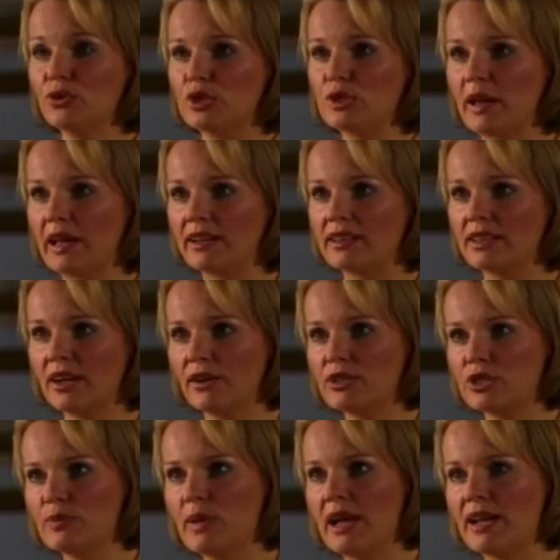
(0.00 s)
talked about
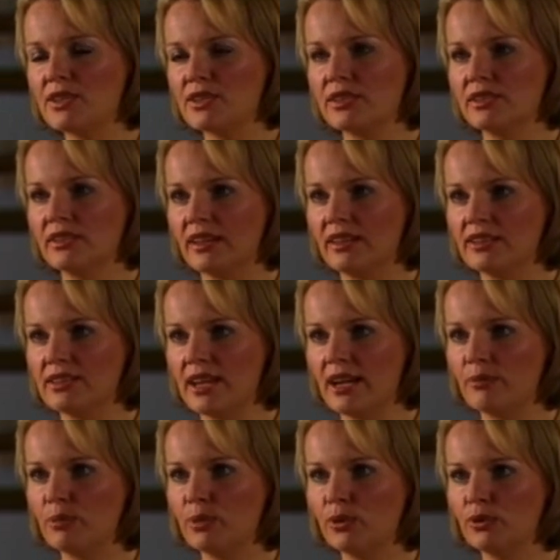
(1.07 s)
going to Mass and
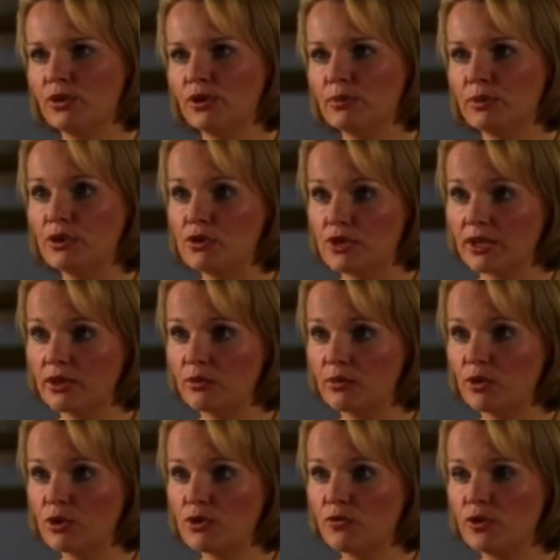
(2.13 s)
how important the
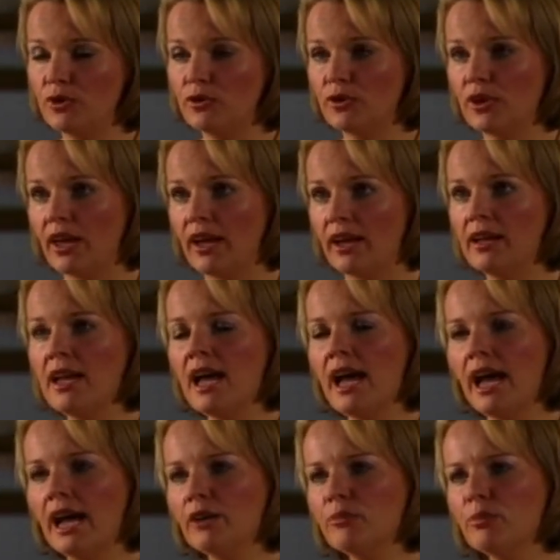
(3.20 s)
music was for you there.
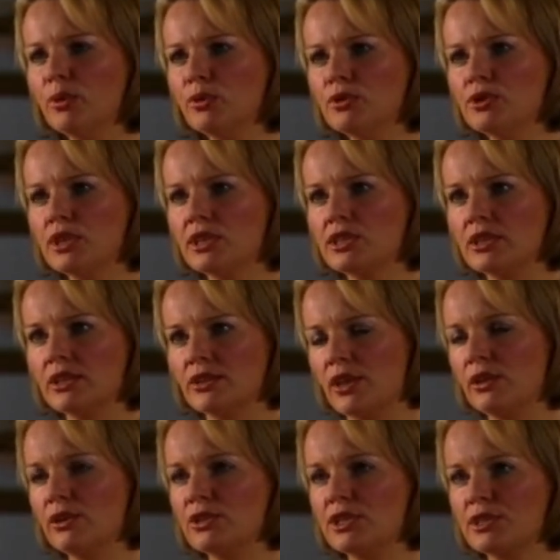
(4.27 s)
How important has
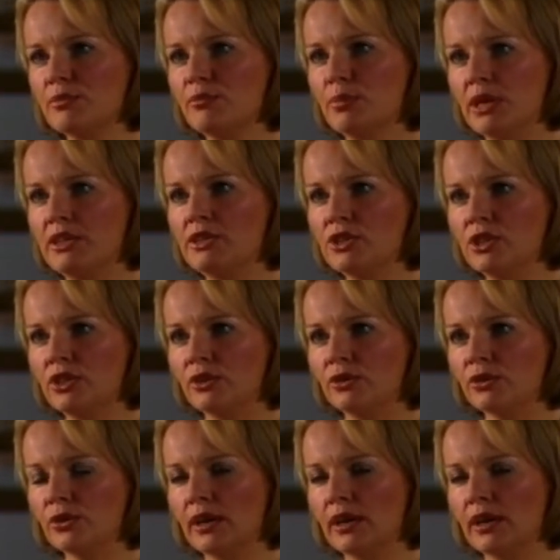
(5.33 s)
Catholicism been to you